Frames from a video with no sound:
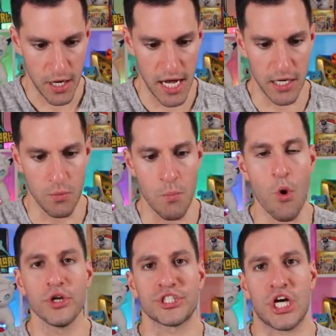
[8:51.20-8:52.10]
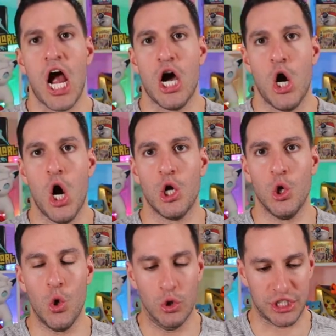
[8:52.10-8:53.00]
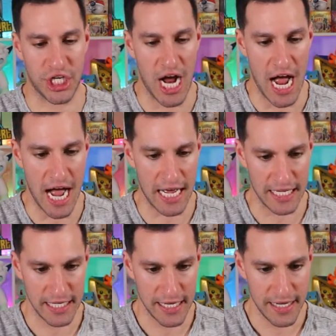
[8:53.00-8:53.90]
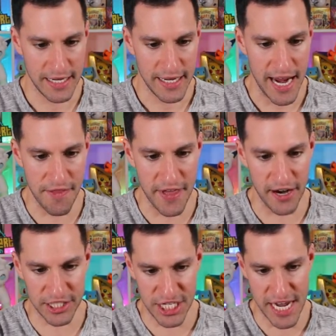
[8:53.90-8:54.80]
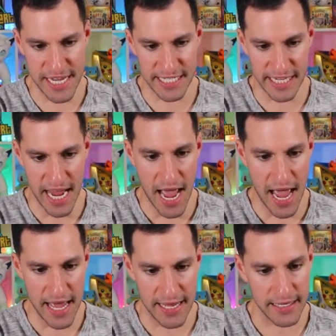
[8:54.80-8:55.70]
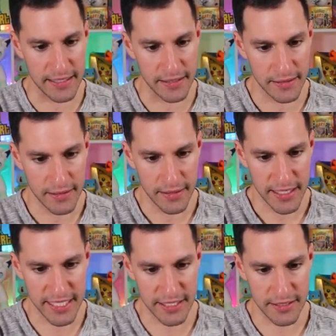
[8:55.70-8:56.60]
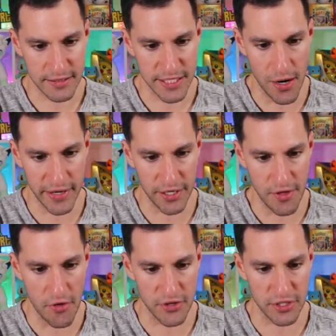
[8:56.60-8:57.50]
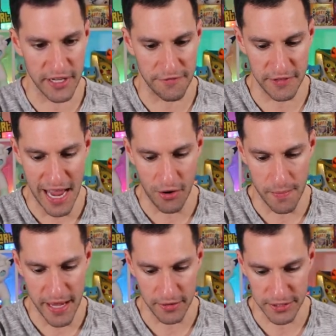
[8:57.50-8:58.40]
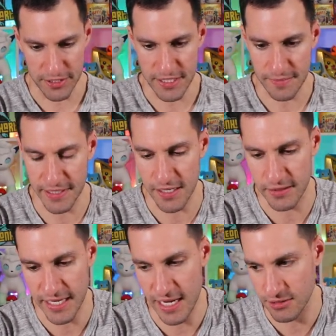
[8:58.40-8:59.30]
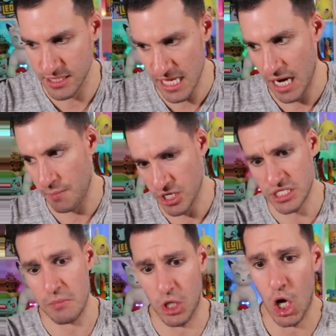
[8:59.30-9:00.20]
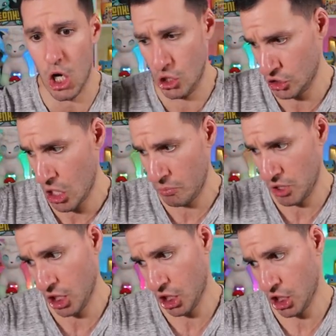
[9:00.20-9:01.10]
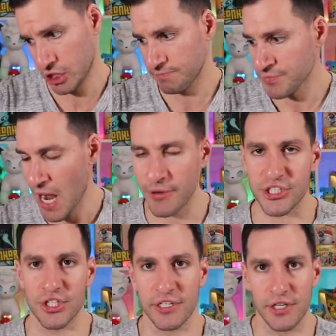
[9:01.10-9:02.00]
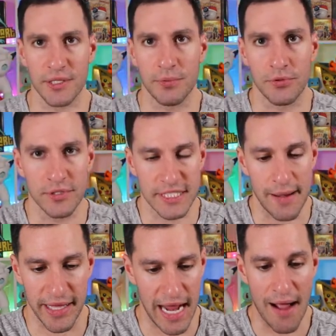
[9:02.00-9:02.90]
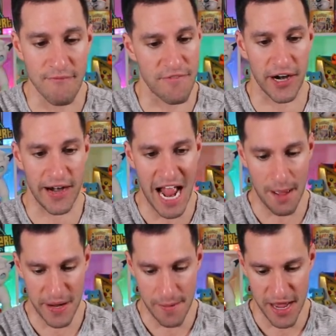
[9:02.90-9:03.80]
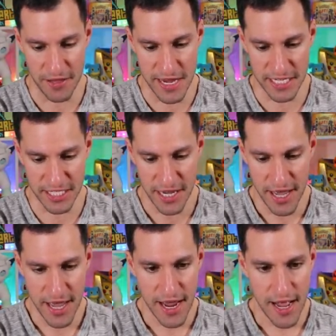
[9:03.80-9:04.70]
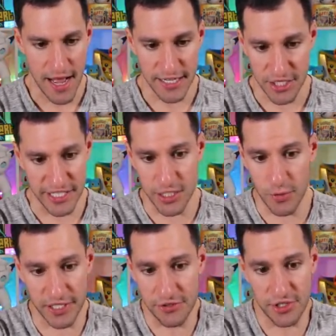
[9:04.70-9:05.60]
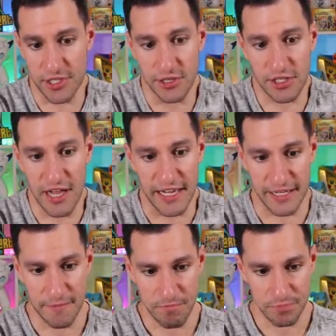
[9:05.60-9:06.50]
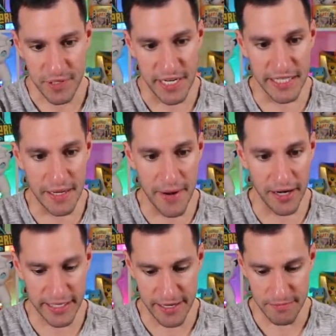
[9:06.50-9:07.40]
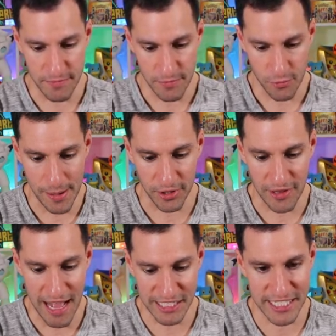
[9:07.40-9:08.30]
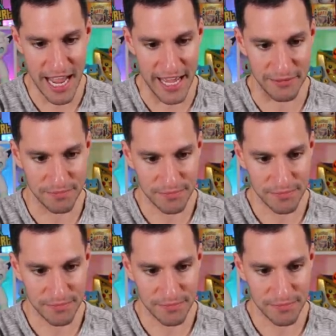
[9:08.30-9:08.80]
Mucha Halucha. And there she is again. Is it snowing? Or, oh, those are like flower petals or something. Okay, I'll just like put some clothes on here. I'm gonna show you all the pools. like, I'm very happy about this. So these are what they're gonna look like in the American Rebel Clash set.